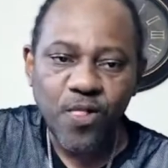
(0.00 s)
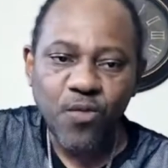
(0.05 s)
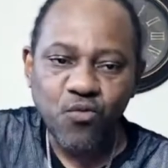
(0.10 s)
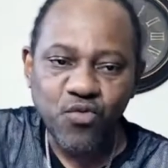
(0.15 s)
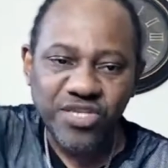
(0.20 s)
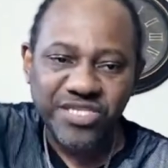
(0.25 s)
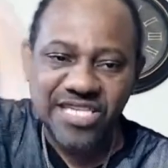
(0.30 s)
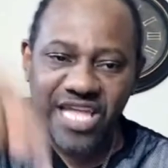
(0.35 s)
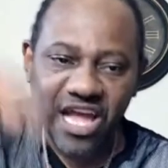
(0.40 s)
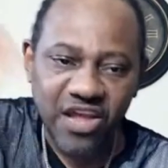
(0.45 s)

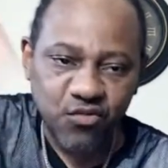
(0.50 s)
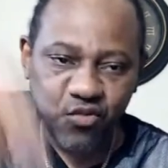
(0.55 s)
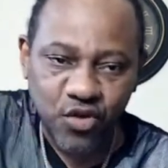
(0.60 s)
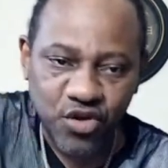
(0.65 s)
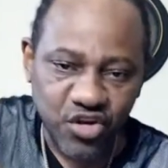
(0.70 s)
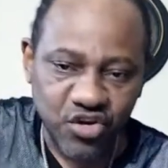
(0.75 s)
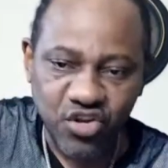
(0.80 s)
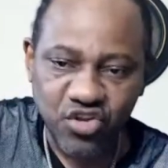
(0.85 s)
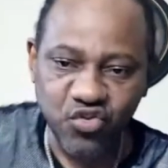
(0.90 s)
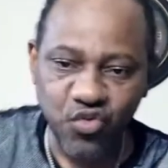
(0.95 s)
We start
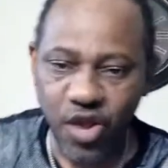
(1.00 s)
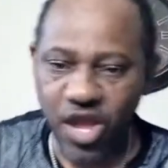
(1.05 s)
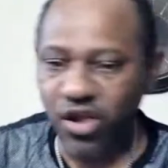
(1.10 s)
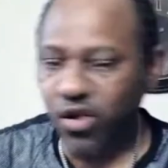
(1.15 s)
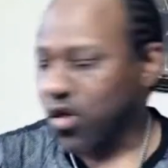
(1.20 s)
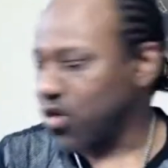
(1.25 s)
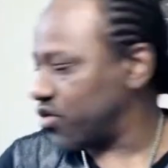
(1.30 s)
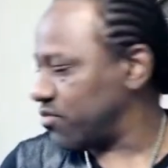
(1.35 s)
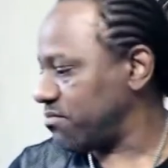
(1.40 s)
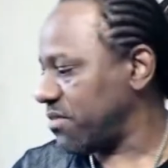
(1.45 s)
one on two
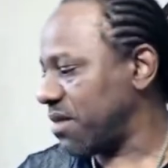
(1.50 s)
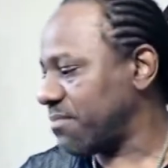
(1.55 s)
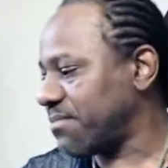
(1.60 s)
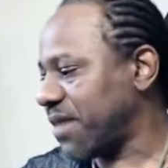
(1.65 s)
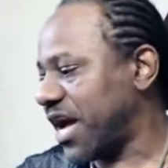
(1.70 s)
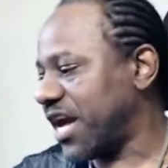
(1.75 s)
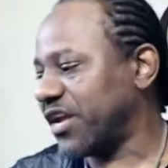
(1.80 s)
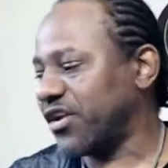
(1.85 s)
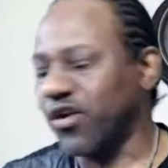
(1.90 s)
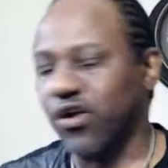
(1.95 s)
account.
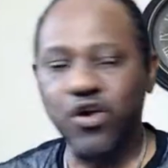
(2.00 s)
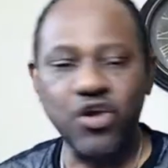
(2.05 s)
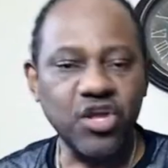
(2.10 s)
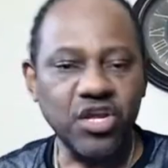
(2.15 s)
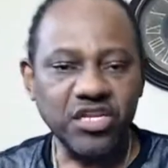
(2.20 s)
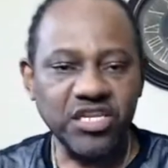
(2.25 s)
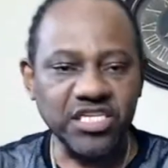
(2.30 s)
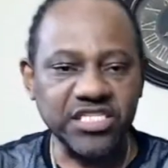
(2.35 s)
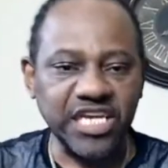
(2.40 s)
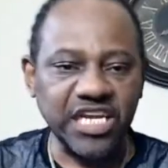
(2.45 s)
Remember, you know,
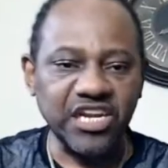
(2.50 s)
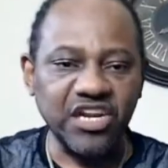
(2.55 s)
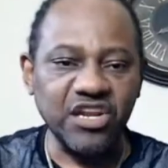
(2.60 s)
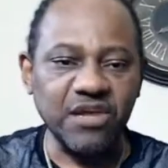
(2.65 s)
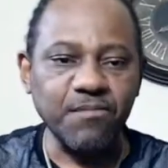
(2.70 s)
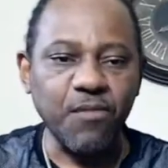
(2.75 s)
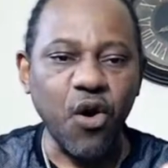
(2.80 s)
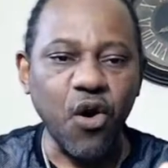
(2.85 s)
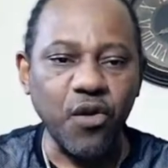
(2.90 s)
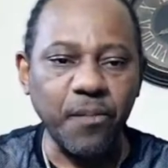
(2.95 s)
this is the
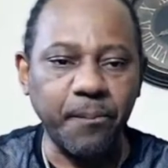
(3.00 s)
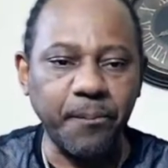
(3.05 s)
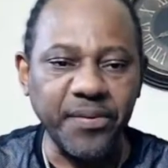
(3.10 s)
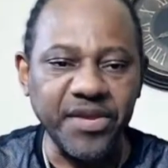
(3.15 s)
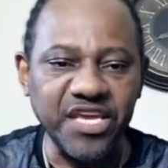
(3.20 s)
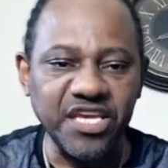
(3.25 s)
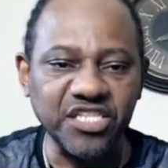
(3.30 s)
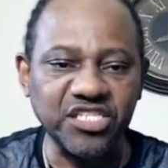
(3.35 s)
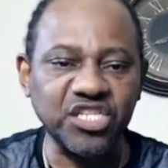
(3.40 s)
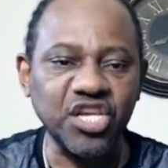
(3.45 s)

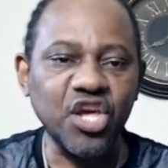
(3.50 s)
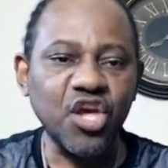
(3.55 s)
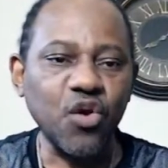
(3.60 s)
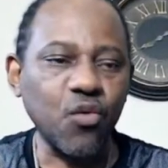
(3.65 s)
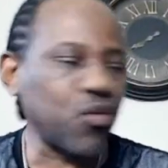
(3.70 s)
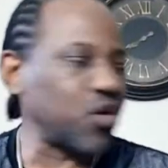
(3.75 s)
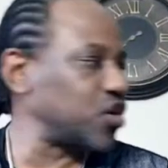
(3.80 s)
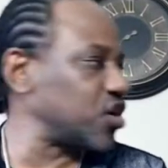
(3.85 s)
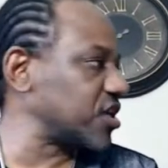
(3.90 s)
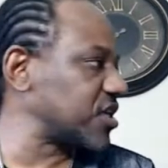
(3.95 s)
mouthpiece
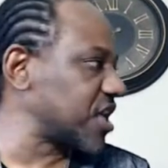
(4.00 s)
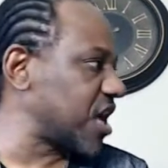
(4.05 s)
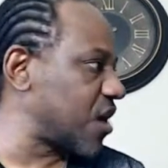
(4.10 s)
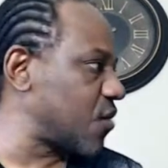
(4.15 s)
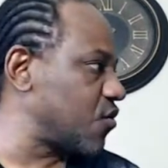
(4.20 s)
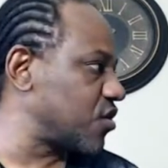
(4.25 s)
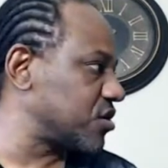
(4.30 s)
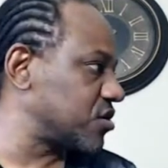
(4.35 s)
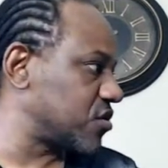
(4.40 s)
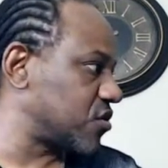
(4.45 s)
when you
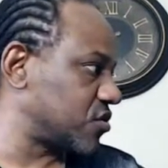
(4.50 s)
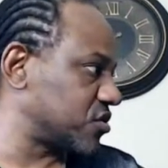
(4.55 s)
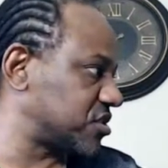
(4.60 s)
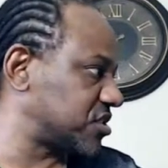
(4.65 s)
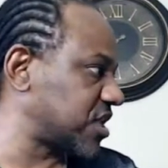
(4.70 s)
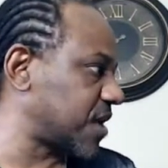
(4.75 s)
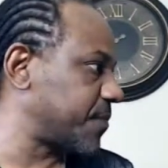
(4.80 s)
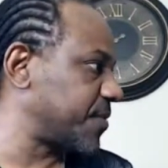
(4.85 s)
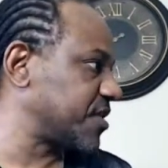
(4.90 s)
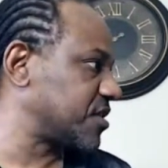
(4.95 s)
can't run out.
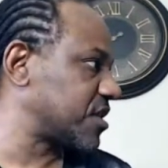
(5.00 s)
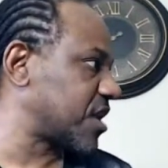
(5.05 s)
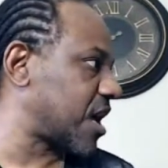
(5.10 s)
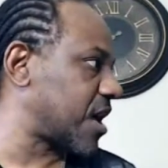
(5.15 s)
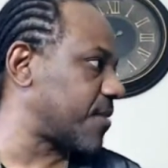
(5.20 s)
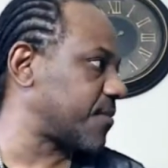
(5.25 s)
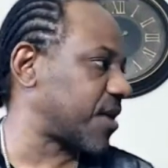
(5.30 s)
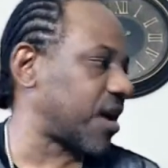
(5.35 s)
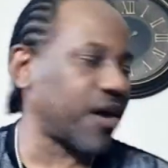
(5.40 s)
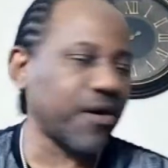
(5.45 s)
Stop it,
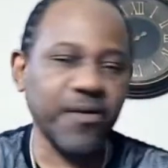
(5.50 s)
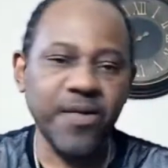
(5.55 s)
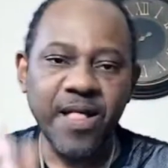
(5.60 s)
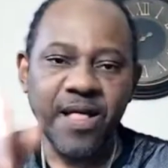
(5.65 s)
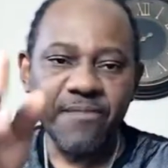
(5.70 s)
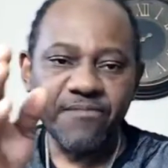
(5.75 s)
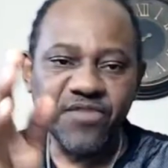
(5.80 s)
car.